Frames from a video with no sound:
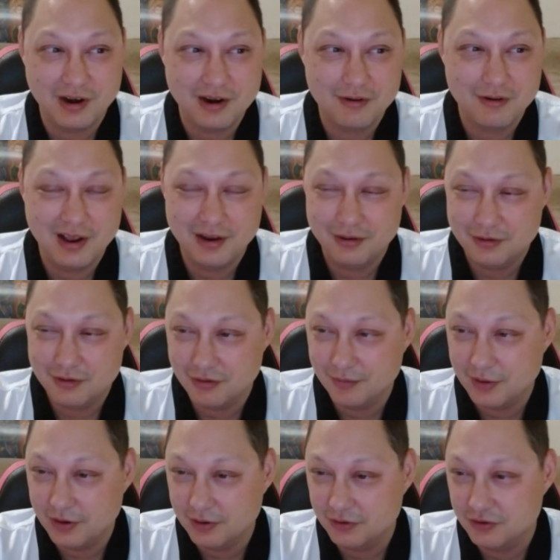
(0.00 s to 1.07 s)
grandchildren, but
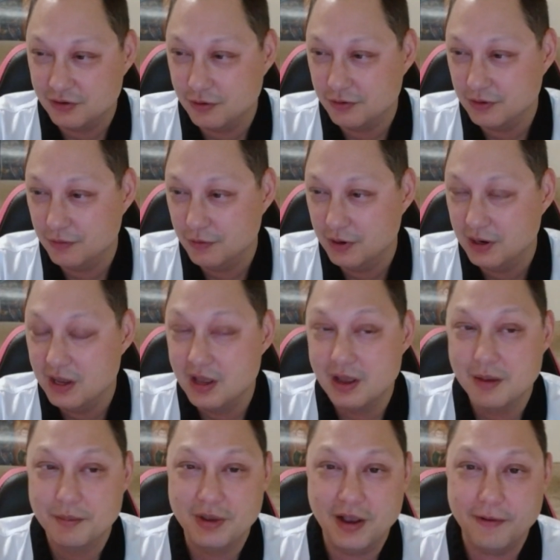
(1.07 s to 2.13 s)
their children would
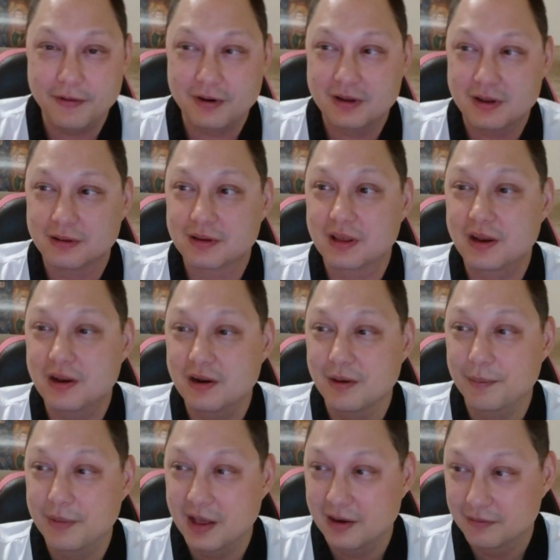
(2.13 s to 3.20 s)
be able to continue to
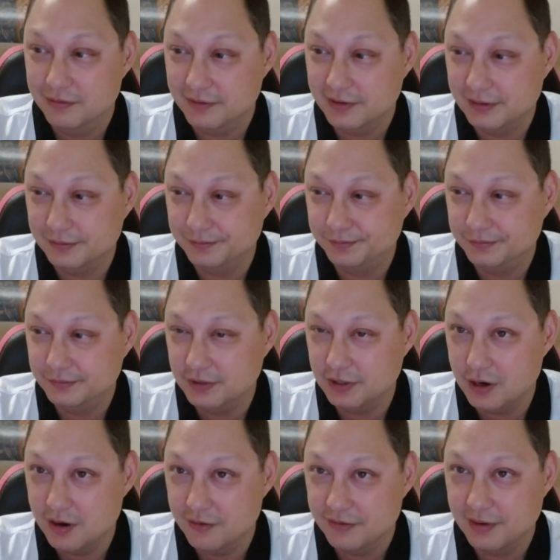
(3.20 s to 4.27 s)
benefit
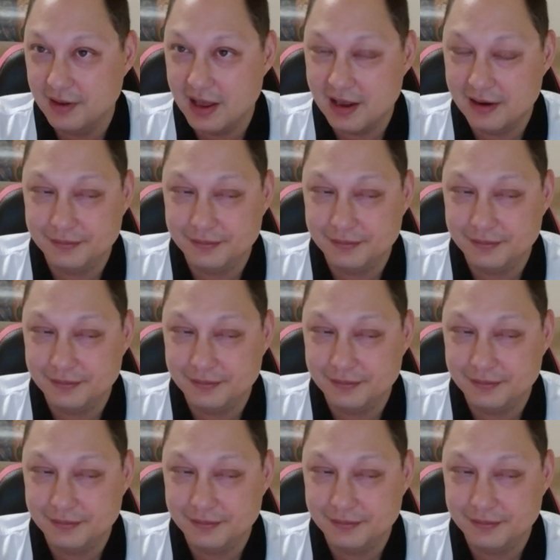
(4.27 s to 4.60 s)
off of that.